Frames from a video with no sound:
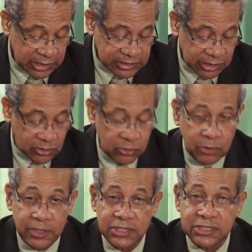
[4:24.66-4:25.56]
It is a
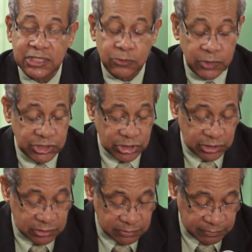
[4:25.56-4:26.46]
global
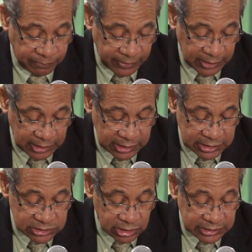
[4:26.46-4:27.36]
situation.
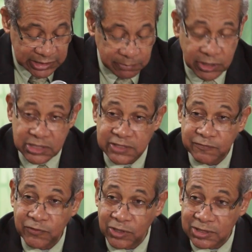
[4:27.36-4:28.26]
It is not
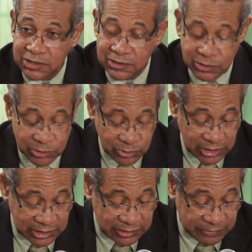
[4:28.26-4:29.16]
anybody's fault
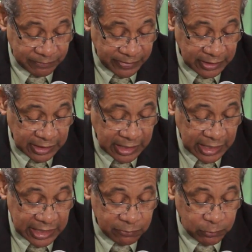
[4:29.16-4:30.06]
locally.
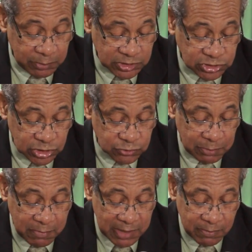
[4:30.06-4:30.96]
If we must just
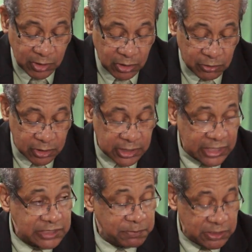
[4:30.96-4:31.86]
remember our
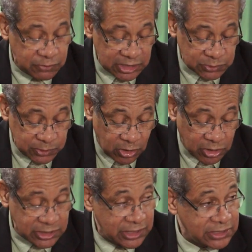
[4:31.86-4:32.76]
experience with
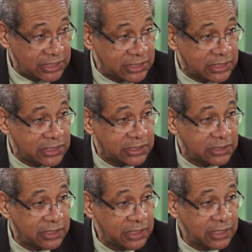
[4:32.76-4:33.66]
other
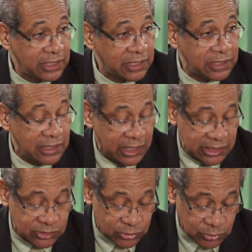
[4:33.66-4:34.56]
diseases in the
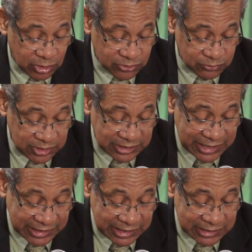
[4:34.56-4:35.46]
last 2 or 3
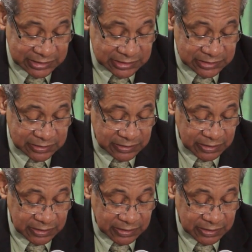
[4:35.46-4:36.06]
decades.